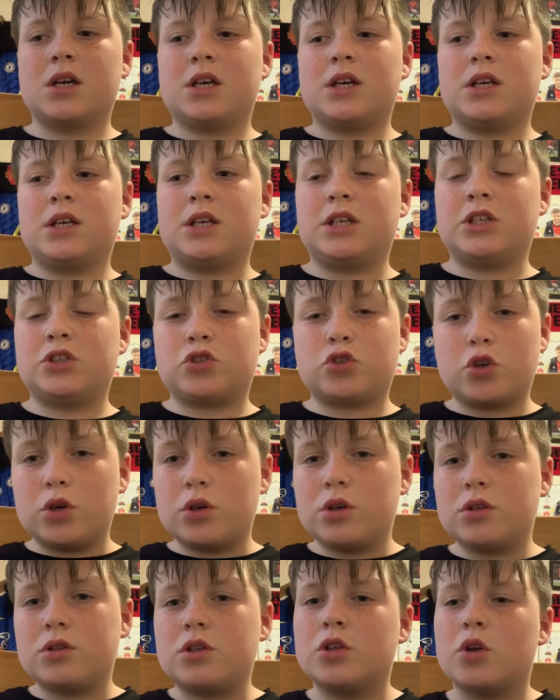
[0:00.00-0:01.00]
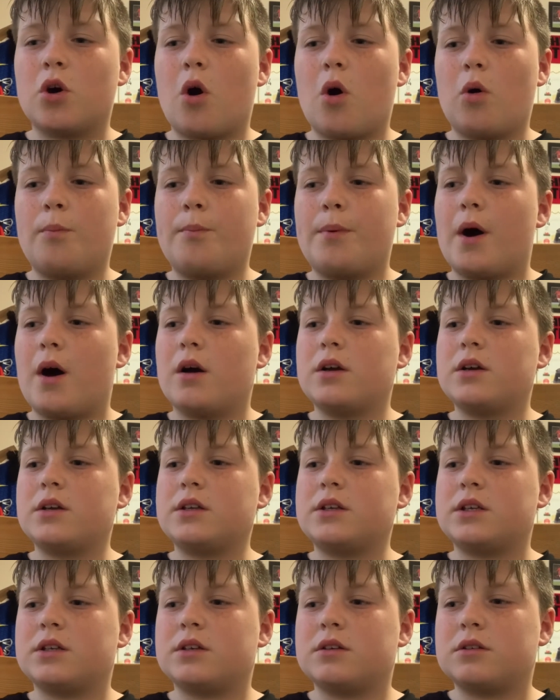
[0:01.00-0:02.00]
he's good and all, but
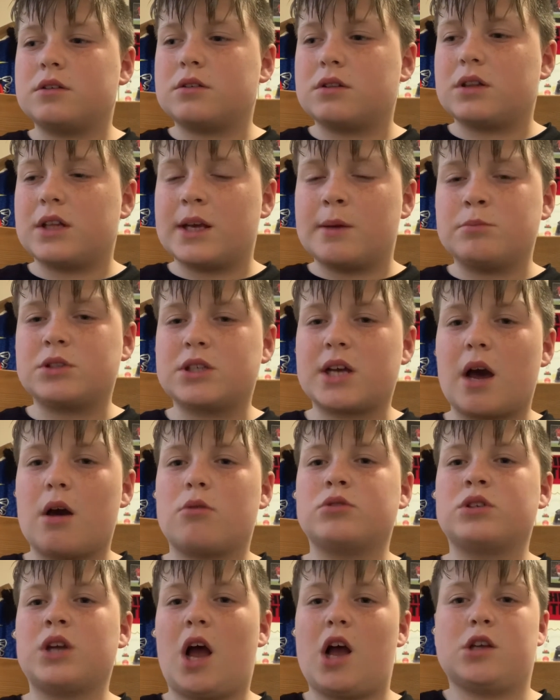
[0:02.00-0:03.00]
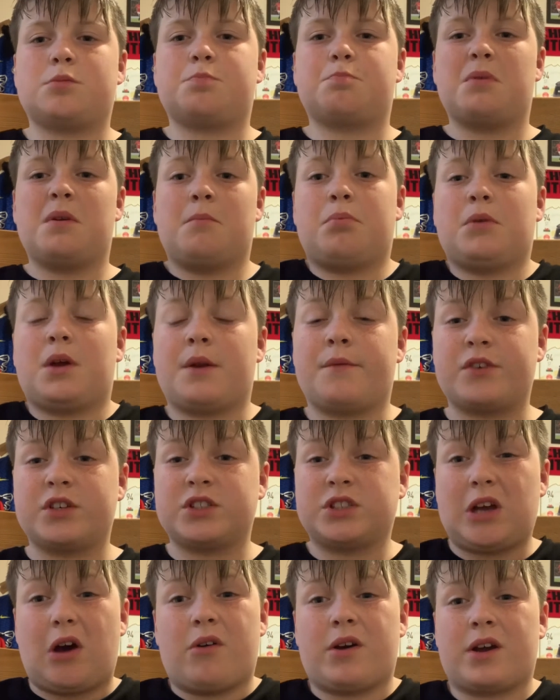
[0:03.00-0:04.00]
Liam Scales has been playing for
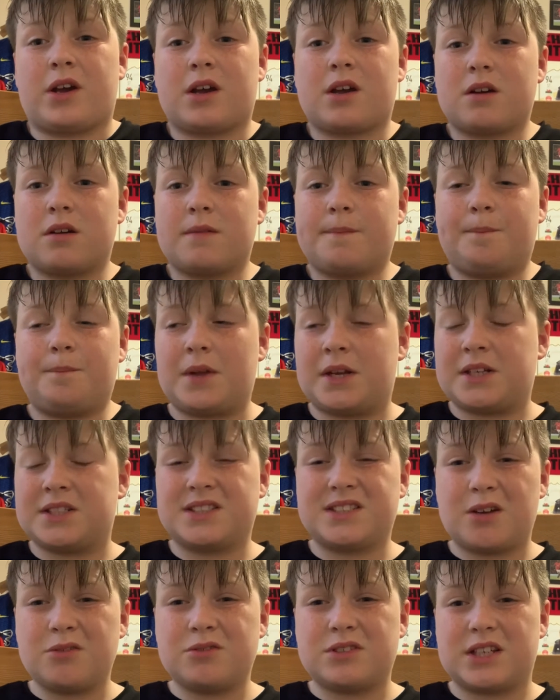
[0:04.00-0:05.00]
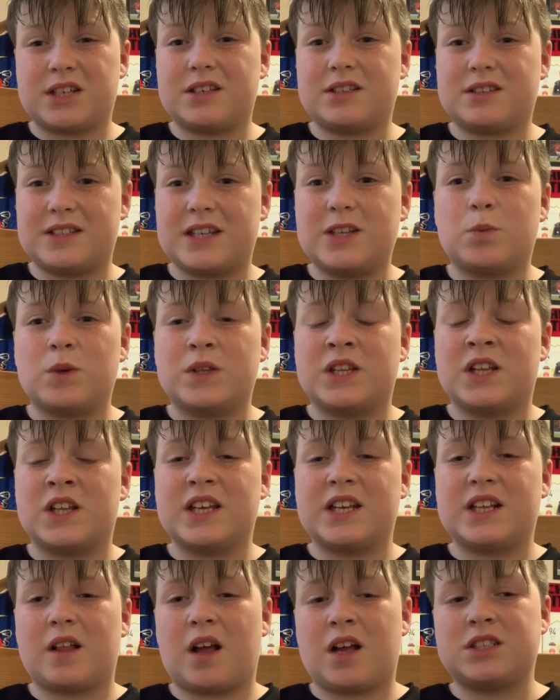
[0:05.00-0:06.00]
Celtic, and Celtic did win the
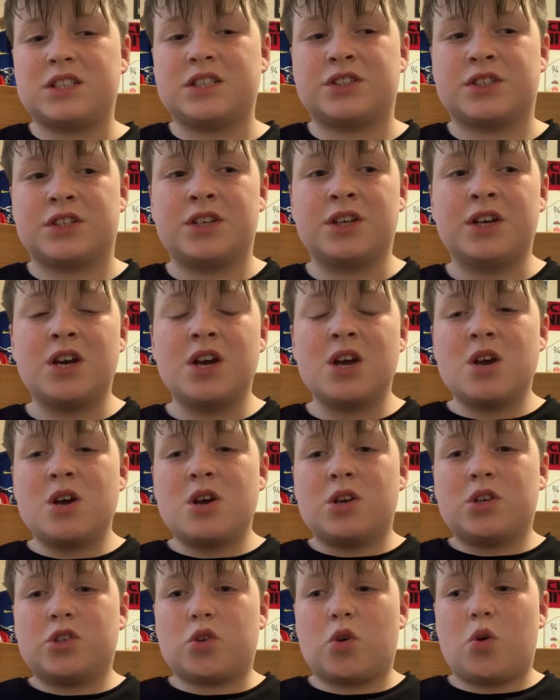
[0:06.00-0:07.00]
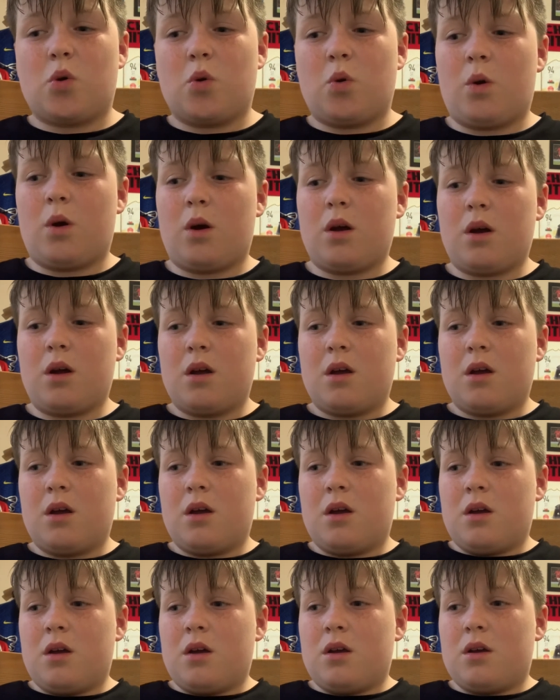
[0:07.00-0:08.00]
league last season. So,
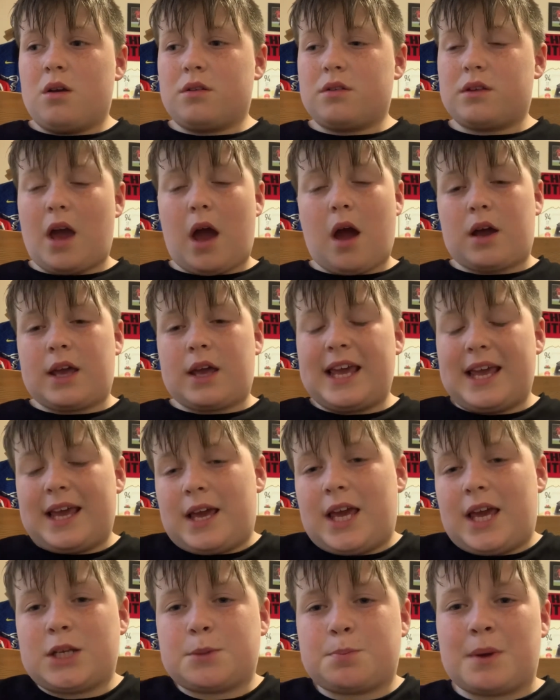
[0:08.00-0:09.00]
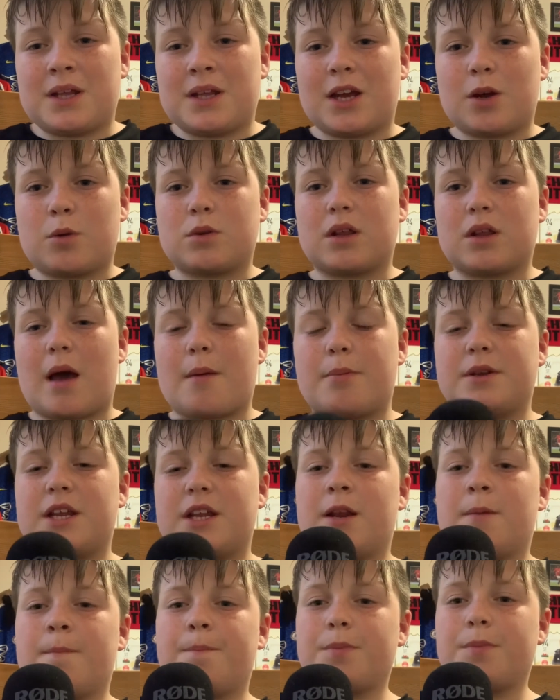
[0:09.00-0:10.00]
yeah, he's been linked with
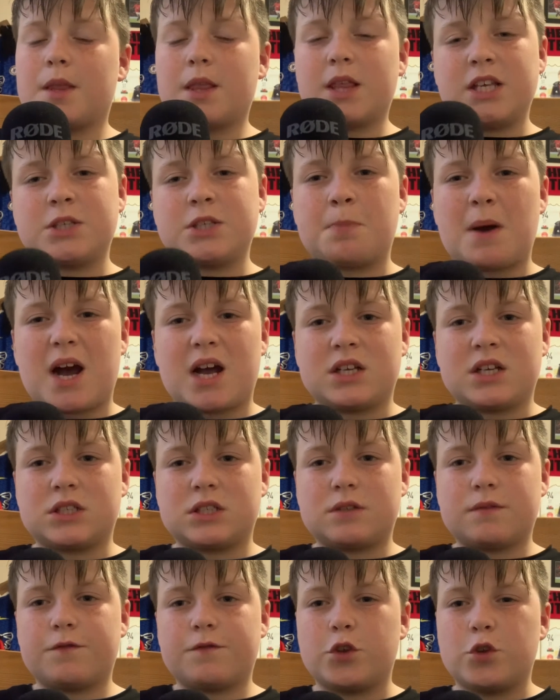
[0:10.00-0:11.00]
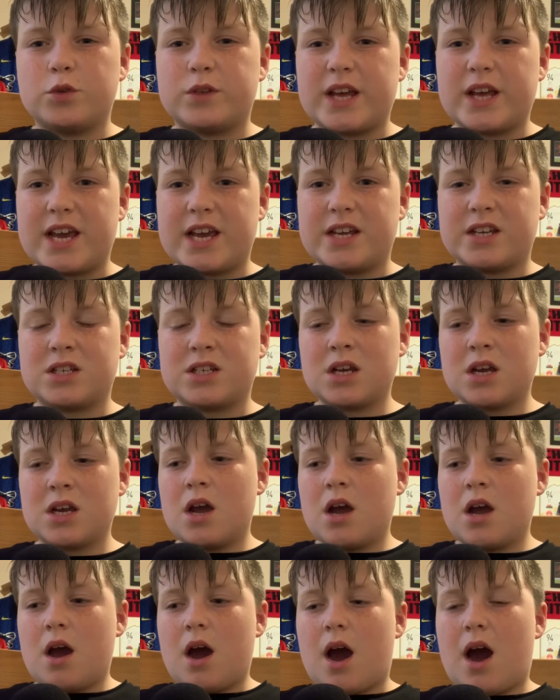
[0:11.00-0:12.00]
Aberdeen these past few days,
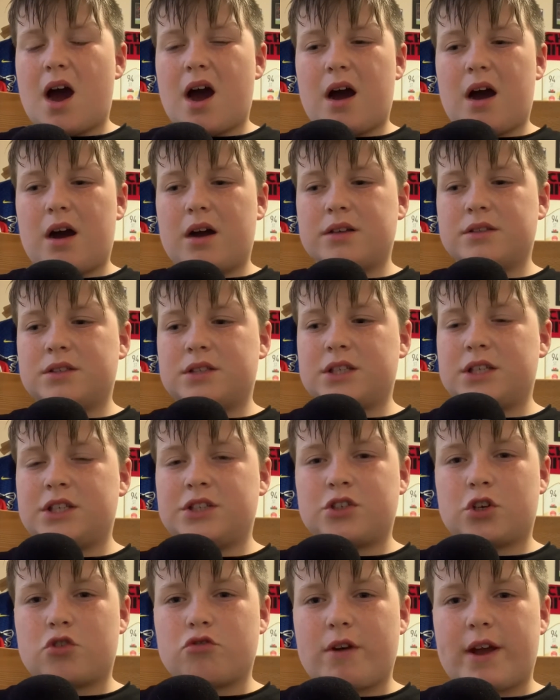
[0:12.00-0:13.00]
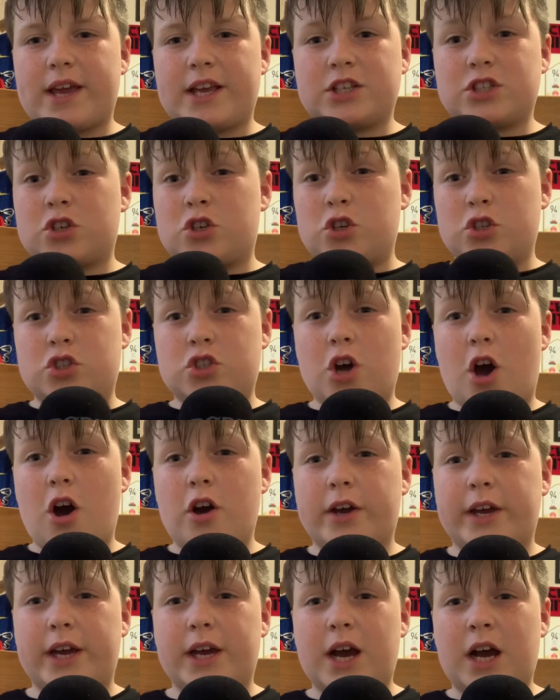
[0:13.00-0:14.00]
and he's a good
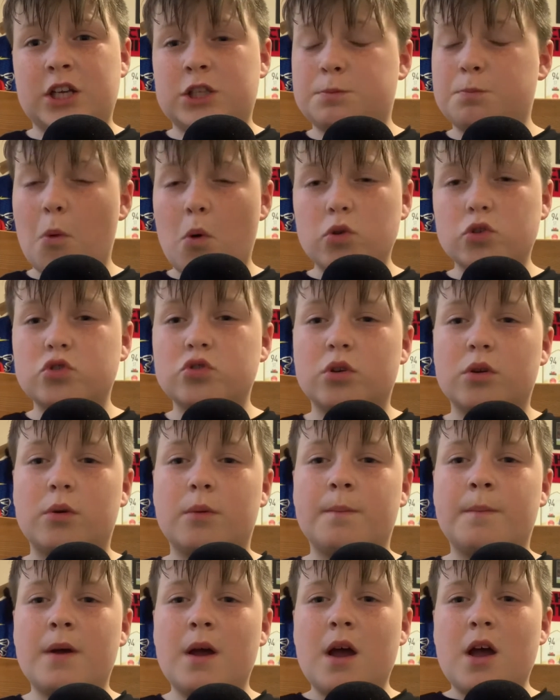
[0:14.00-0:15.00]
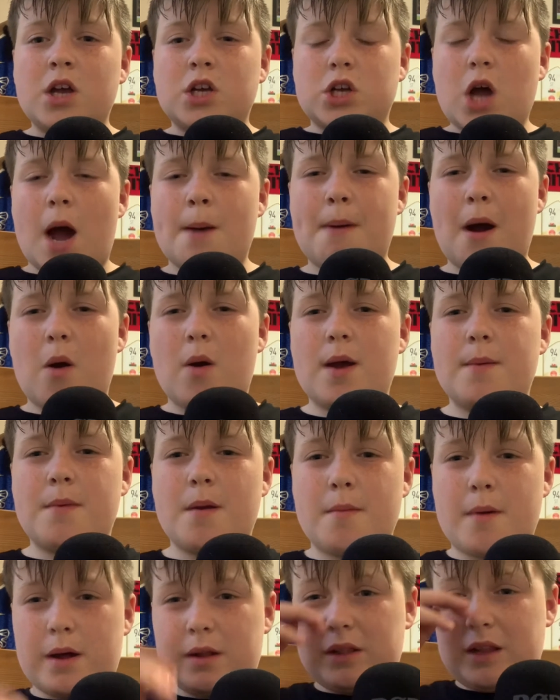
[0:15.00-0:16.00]
target. I spoke to him about him
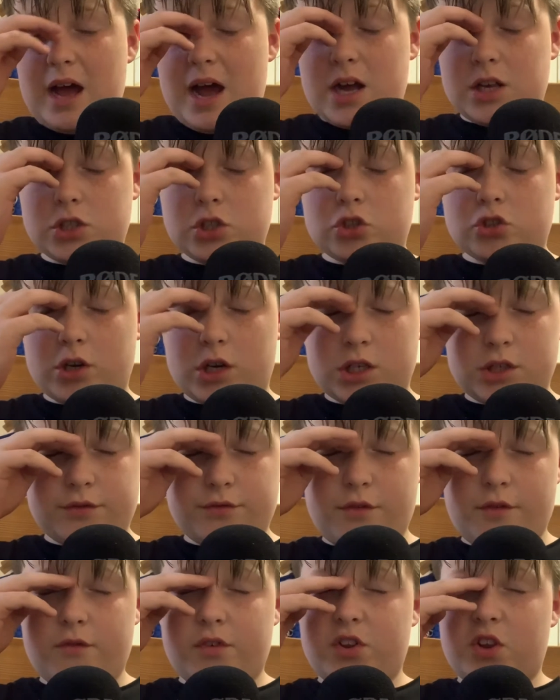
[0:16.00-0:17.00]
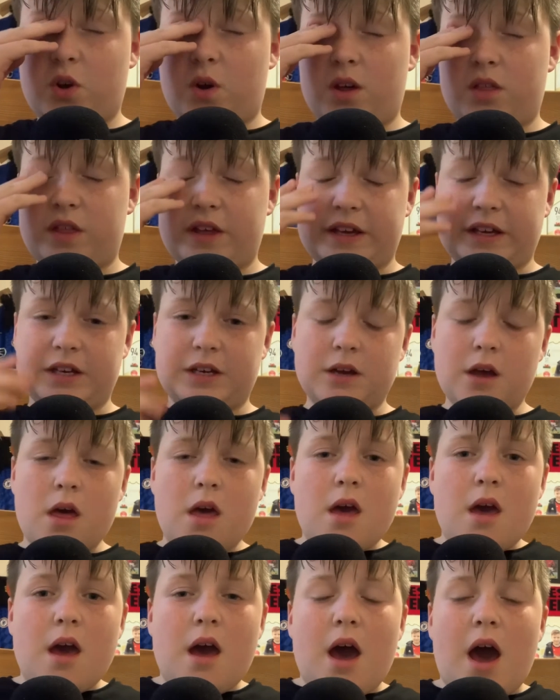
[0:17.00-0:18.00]
in my last transfer video, I think,
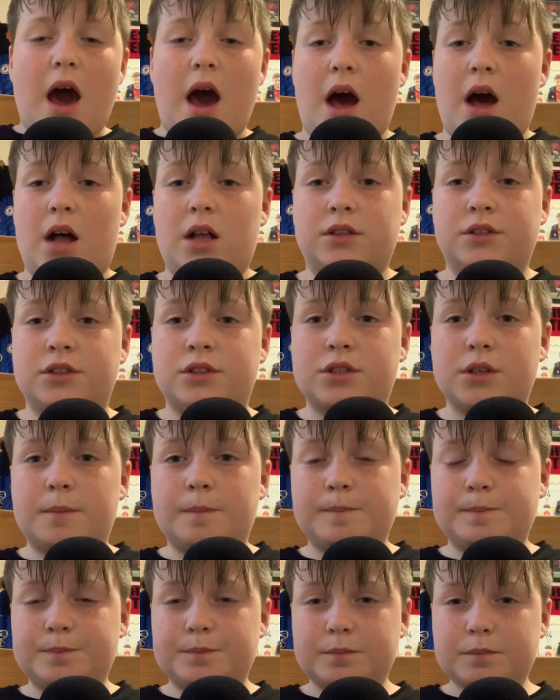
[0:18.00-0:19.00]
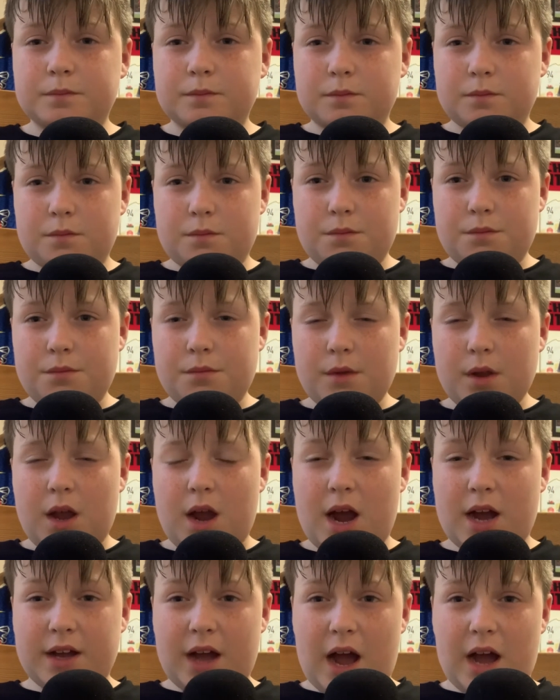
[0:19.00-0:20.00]
and
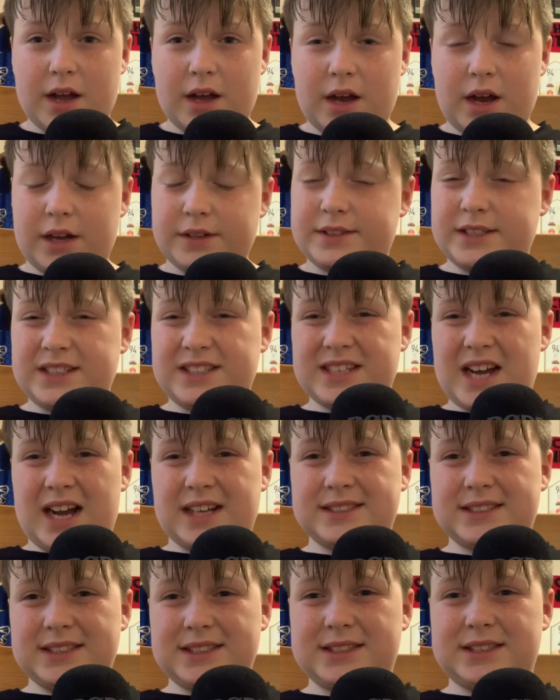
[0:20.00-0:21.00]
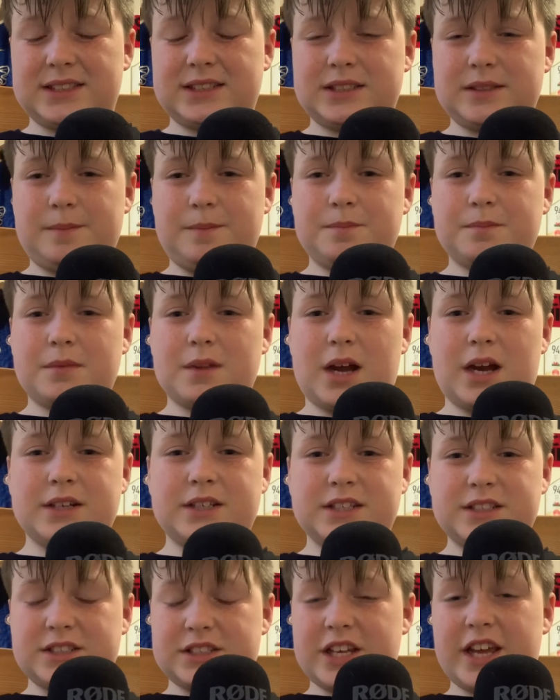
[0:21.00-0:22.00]
I did
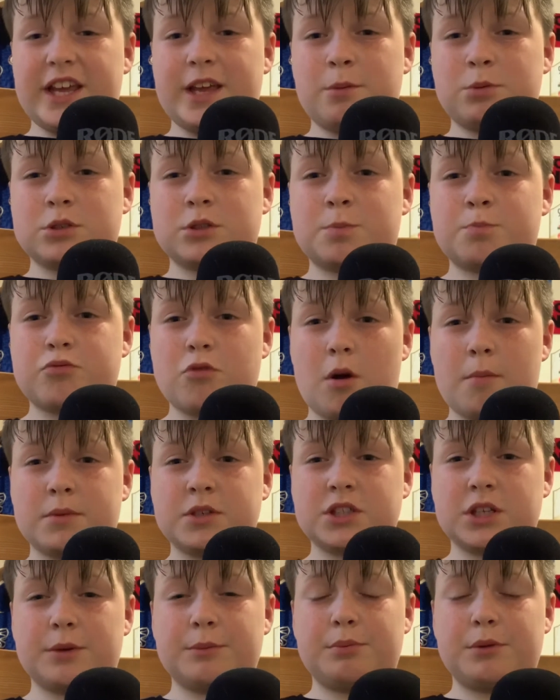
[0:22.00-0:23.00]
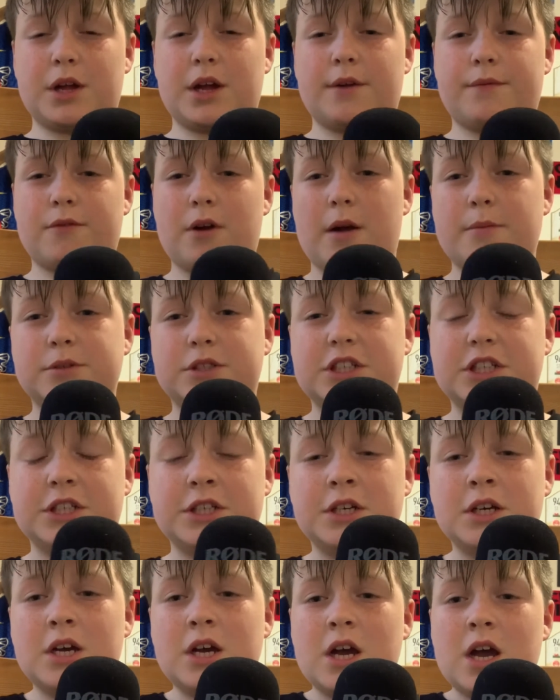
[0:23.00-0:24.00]
say he was a promising player for
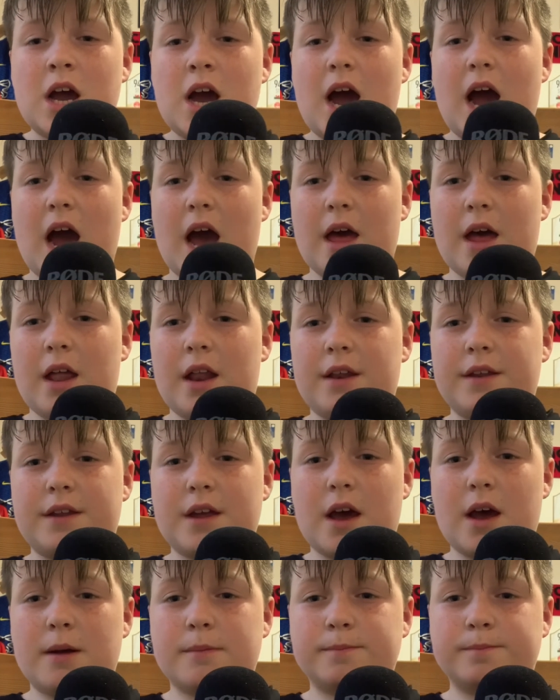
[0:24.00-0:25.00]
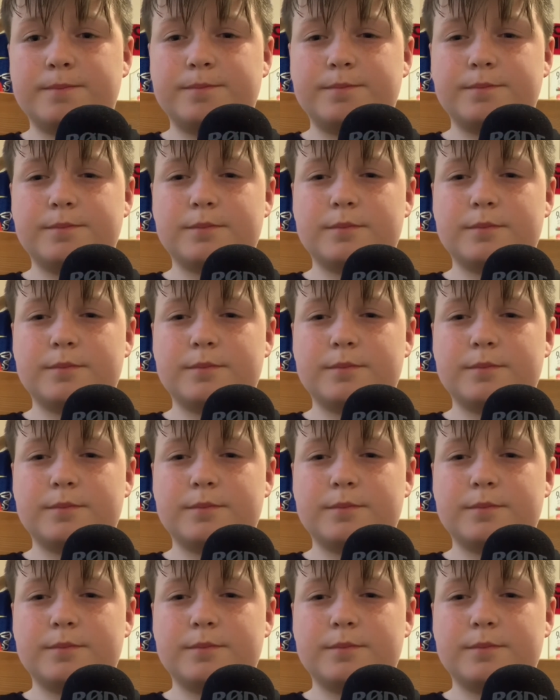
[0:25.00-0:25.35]
Aberdeen, and